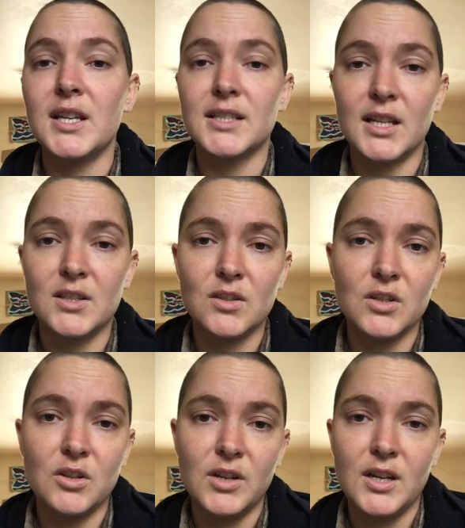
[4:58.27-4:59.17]
intense 3rd
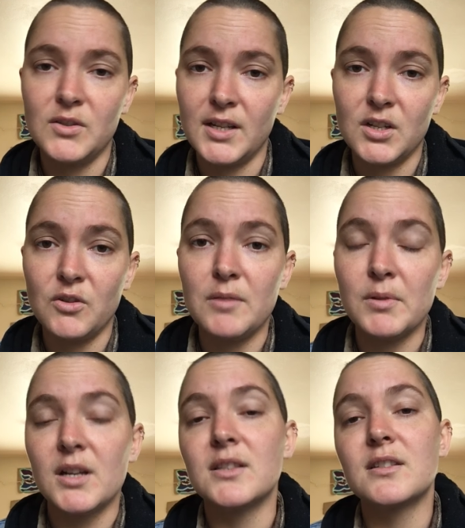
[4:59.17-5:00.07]
degree or 2nd degree
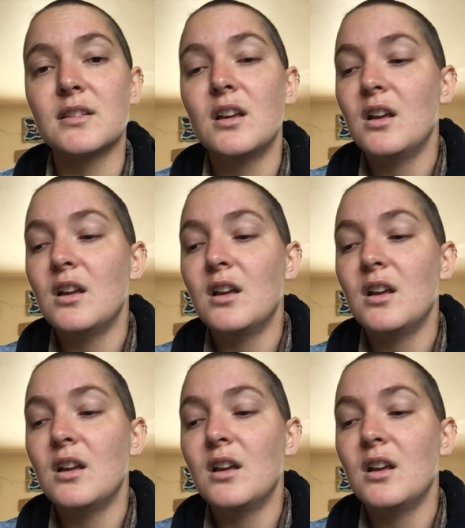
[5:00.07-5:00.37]
burns.